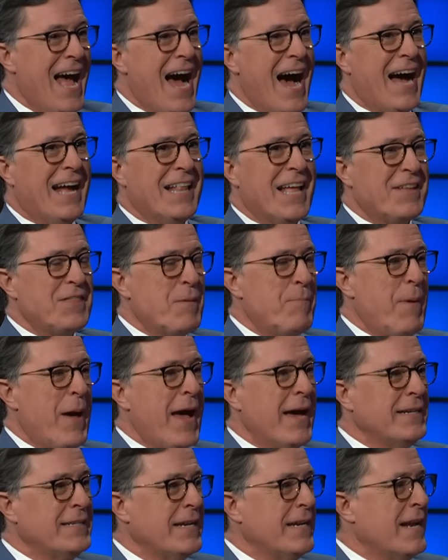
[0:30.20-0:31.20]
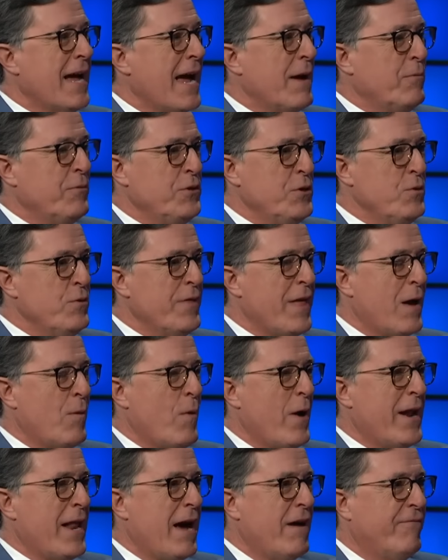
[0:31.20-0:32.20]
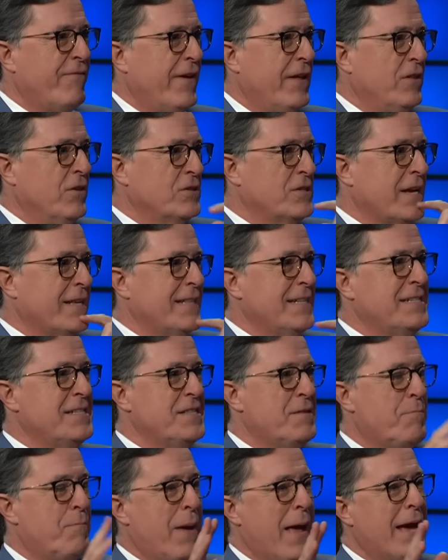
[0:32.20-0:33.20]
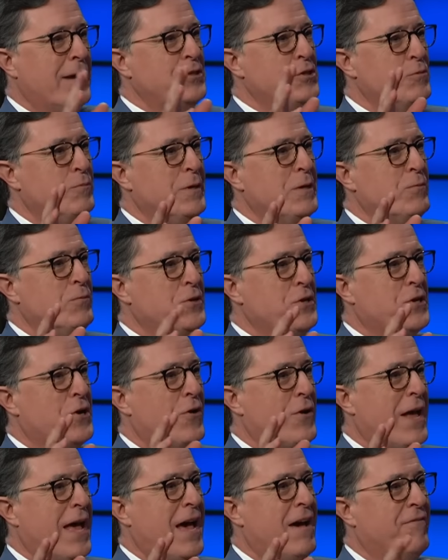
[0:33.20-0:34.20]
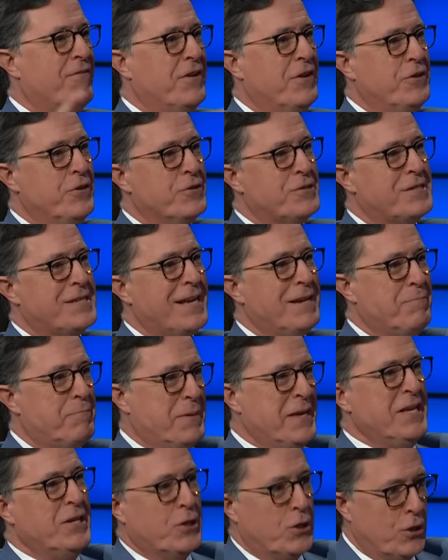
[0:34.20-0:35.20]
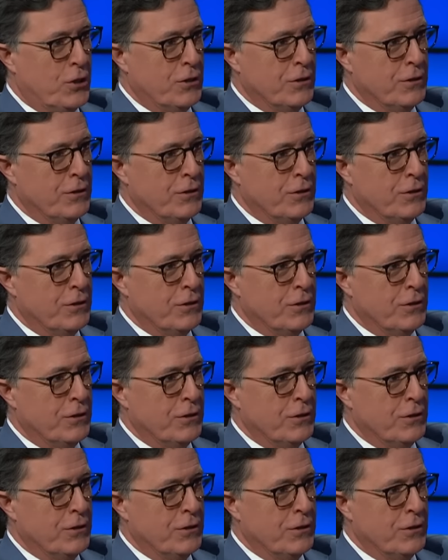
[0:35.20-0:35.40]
I like the band tonight with you in that white outfit. It looks like this is the band you meet when you go to heaven and you're St. Peter.